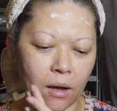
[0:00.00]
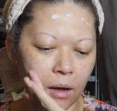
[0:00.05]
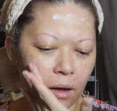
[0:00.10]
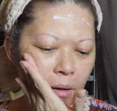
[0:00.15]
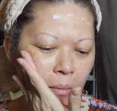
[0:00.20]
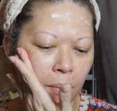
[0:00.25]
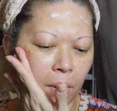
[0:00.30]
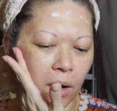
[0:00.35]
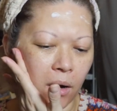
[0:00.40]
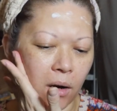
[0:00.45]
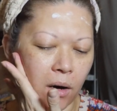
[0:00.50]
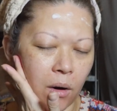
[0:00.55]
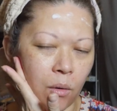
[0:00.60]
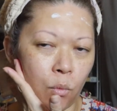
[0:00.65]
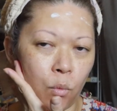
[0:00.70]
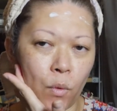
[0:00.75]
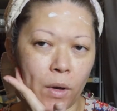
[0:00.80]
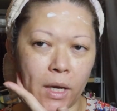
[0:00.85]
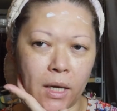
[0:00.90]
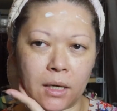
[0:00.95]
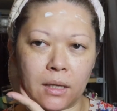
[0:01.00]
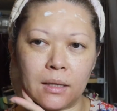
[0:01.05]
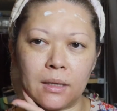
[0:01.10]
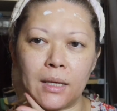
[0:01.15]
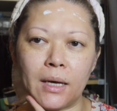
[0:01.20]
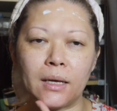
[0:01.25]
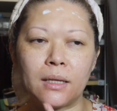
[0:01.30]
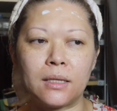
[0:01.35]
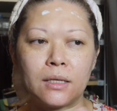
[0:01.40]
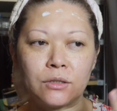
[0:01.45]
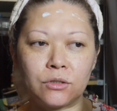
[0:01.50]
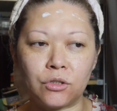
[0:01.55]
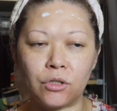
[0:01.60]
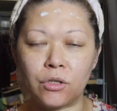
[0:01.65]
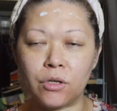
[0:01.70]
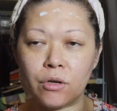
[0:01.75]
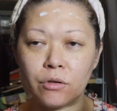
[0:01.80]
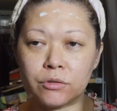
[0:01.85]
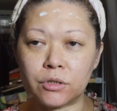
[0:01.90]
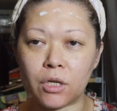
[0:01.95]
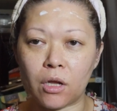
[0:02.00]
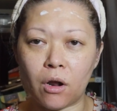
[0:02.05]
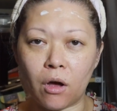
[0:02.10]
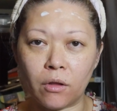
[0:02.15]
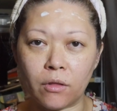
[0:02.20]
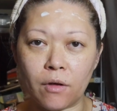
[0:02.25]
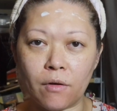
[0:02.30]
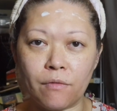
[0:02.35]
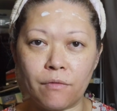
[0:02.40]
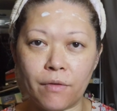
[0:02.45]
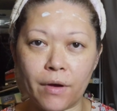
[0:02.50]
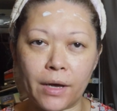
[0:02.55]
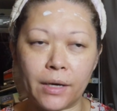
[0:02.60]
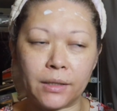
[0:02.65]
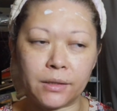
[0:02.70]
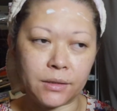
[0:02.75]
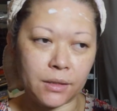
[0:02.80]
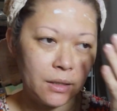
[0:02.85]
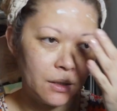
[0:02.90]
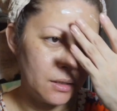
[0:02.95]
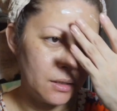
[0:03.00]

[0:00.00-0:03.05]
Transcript: about a week later, she used it on her face.